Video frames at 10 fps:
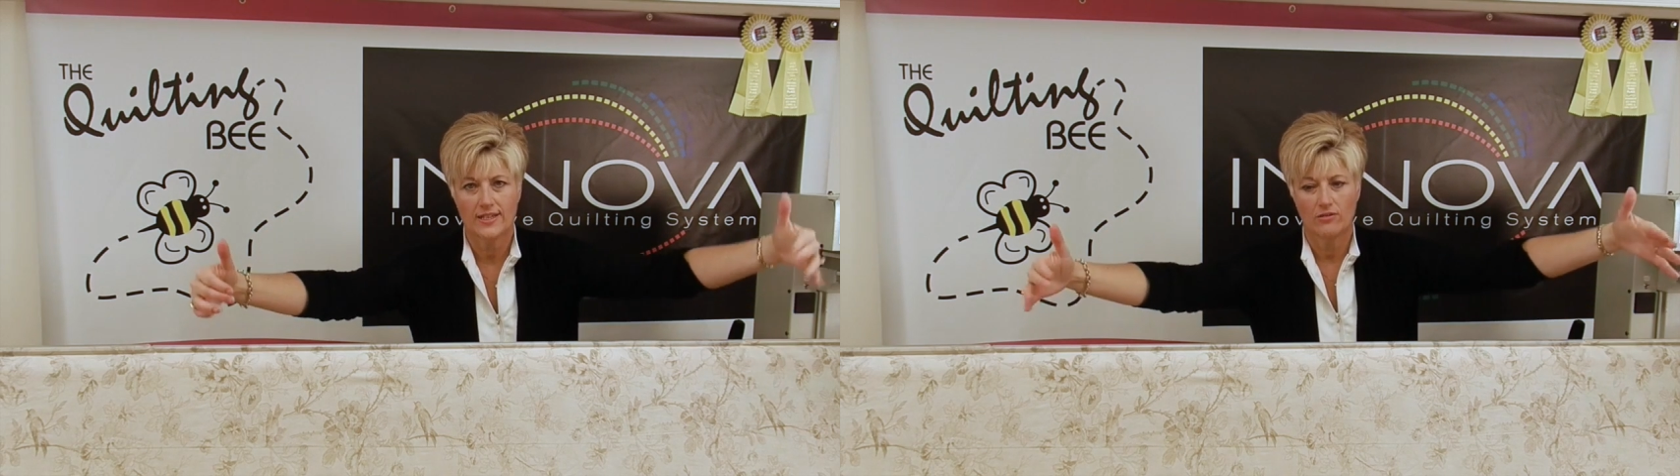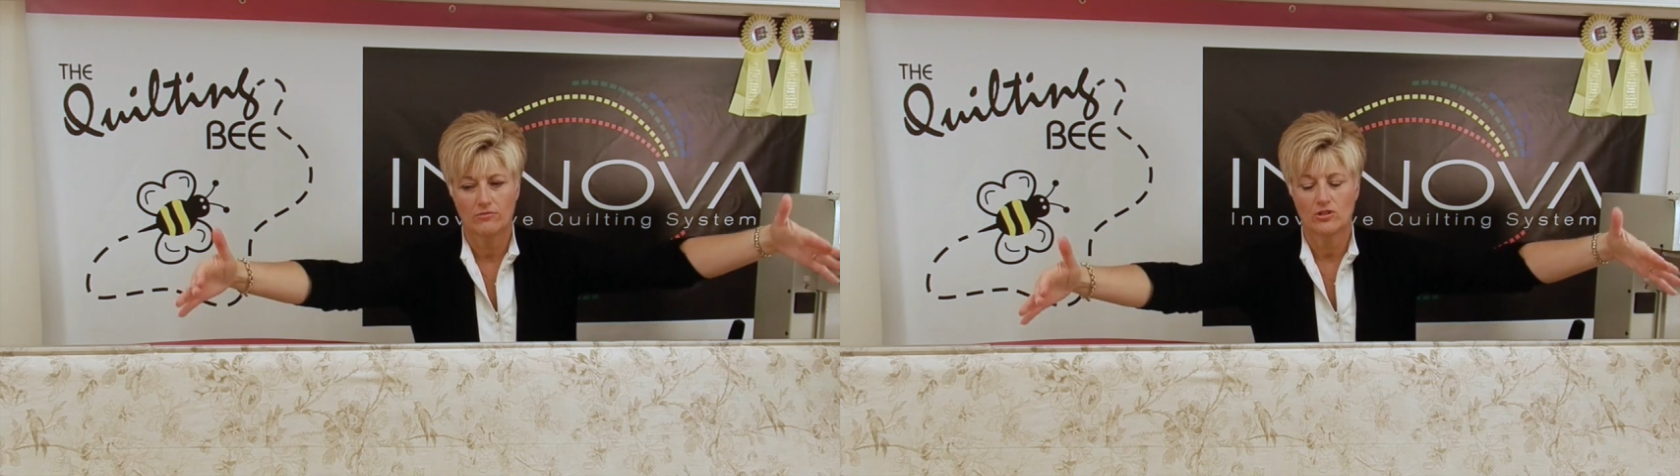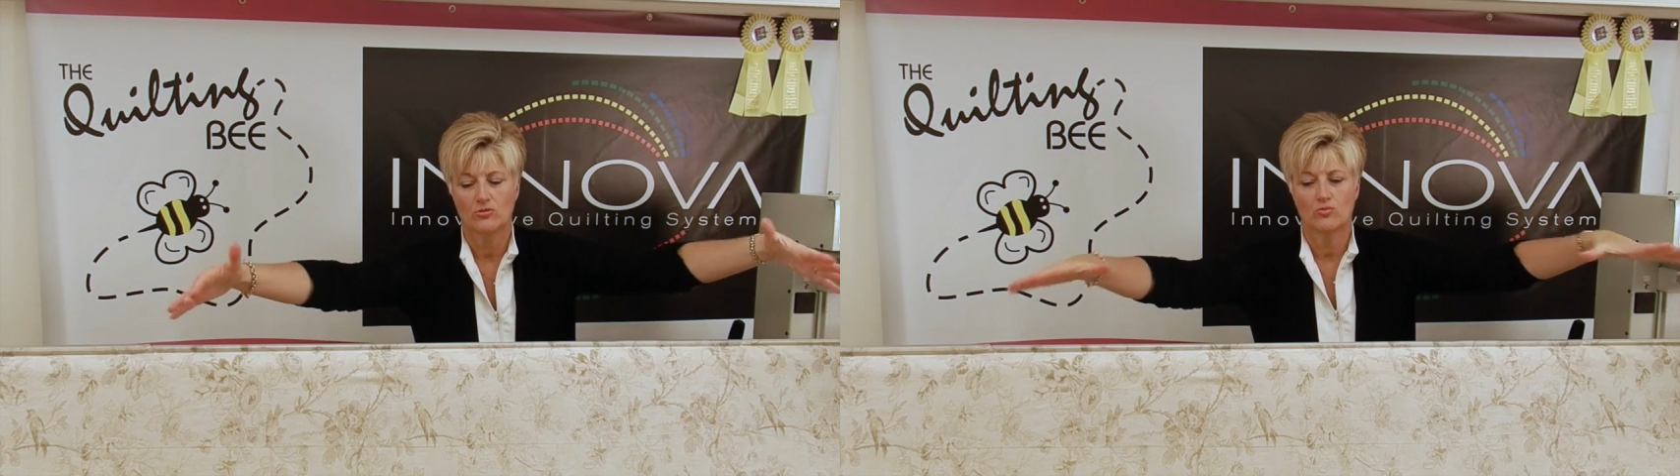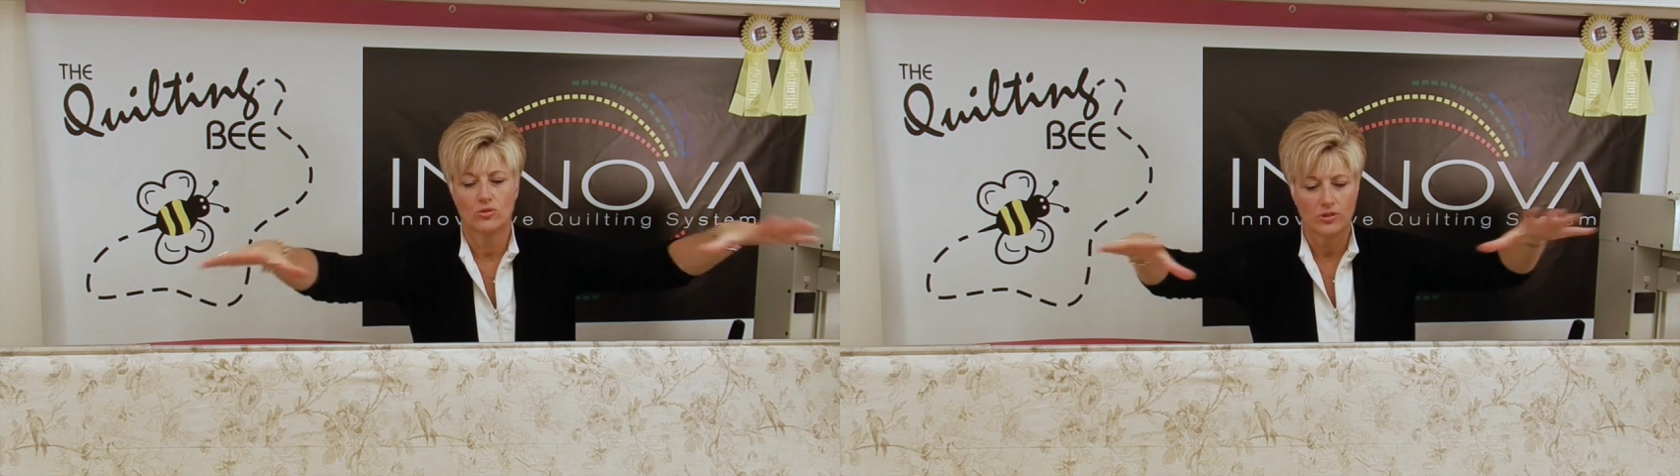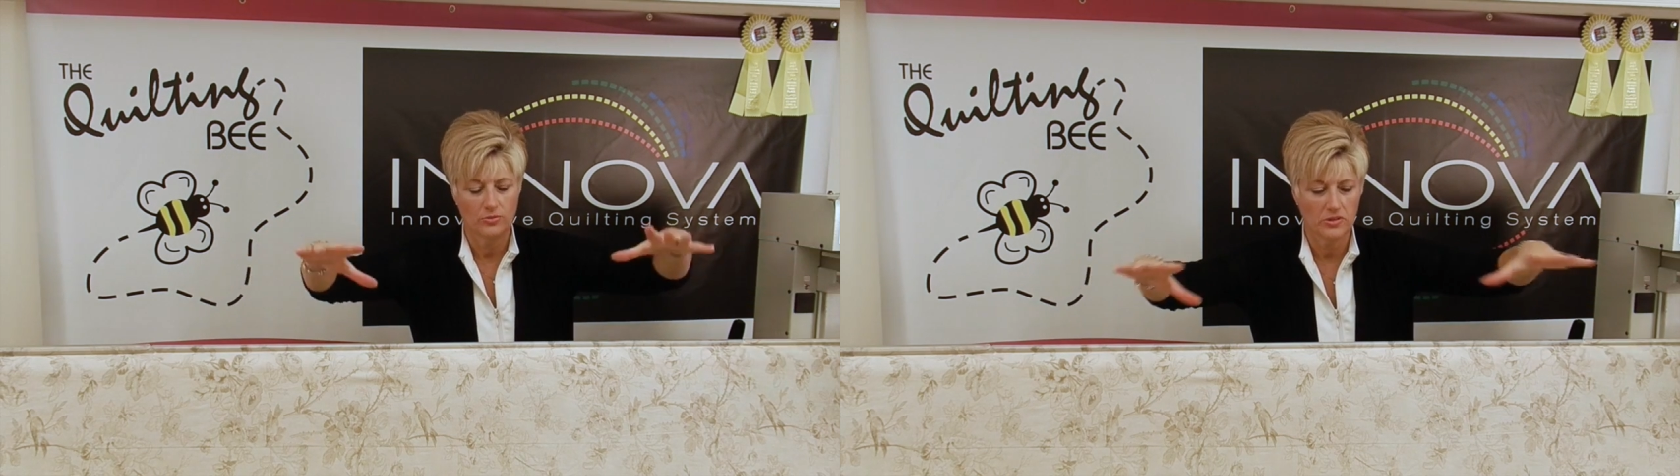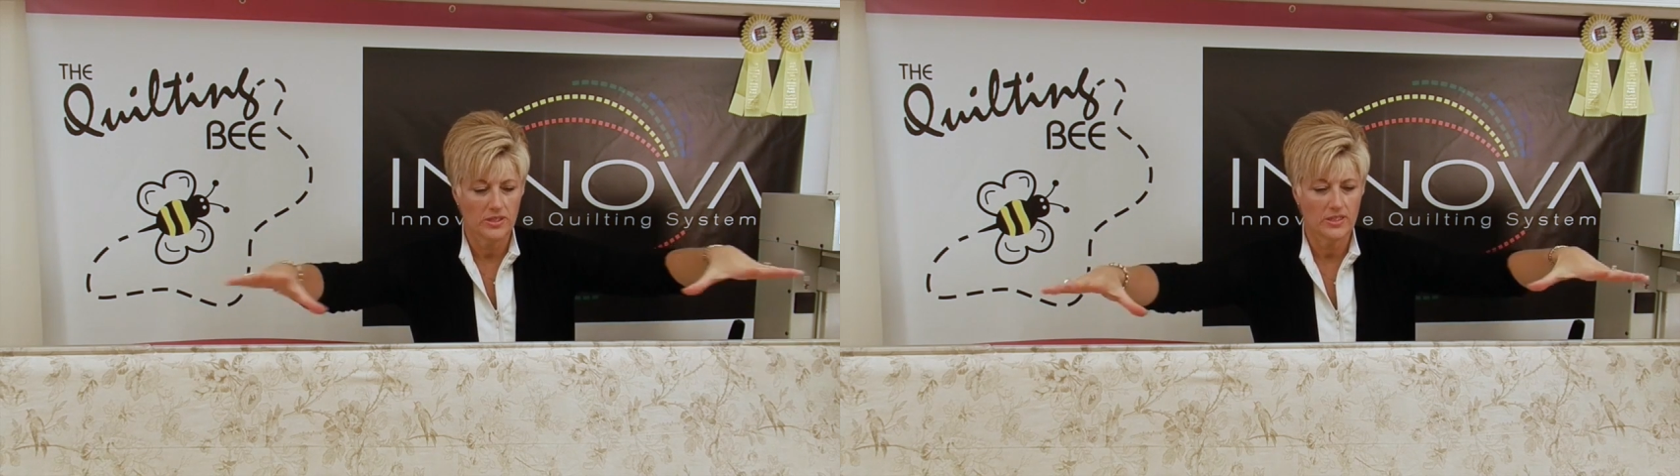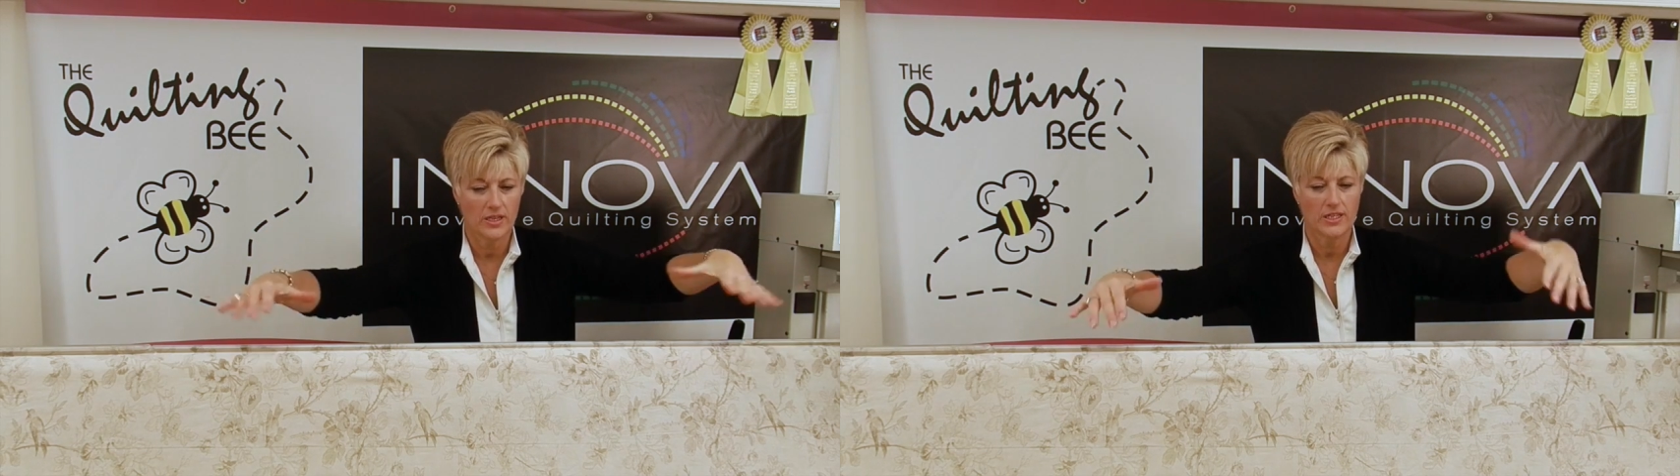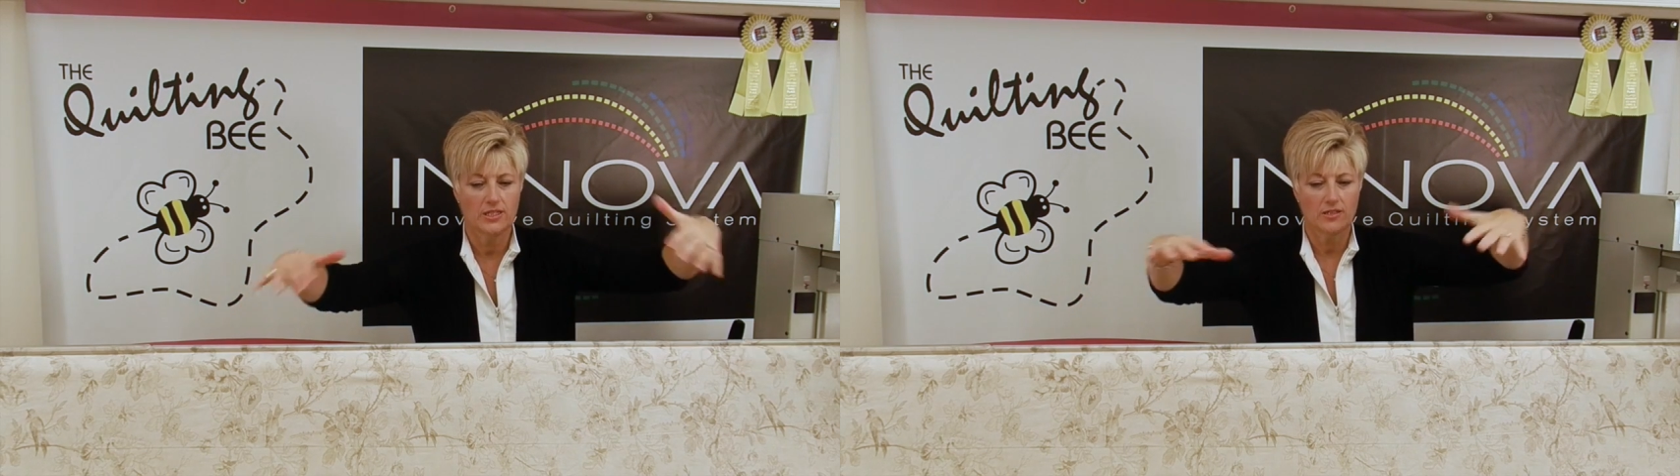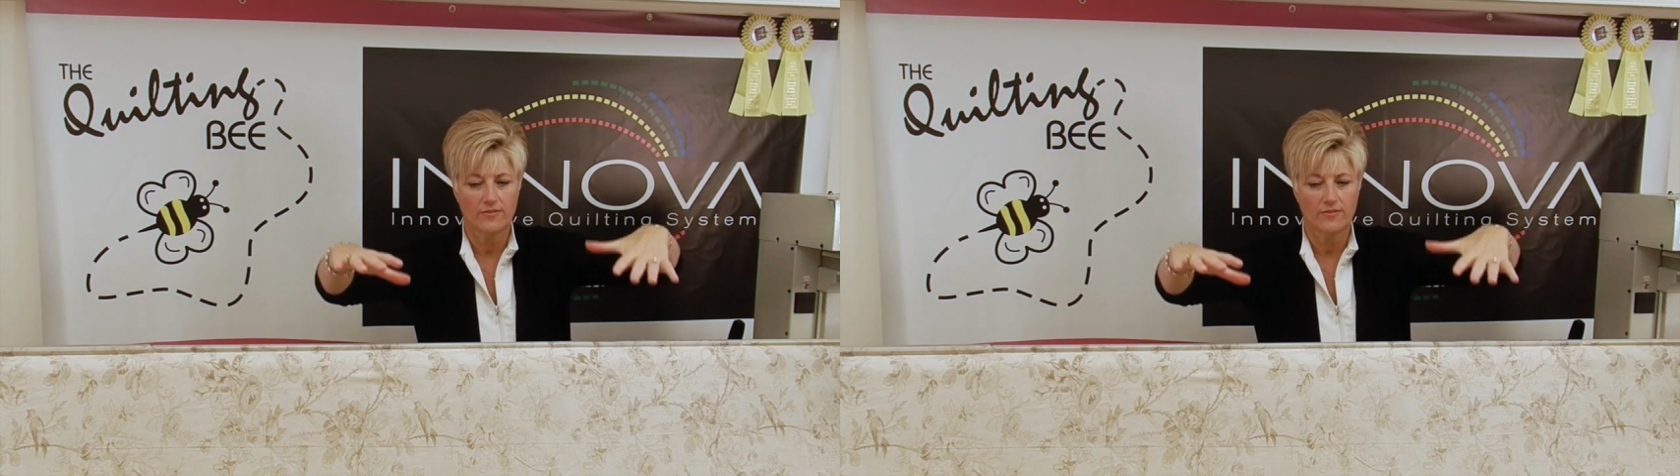out really, really nice.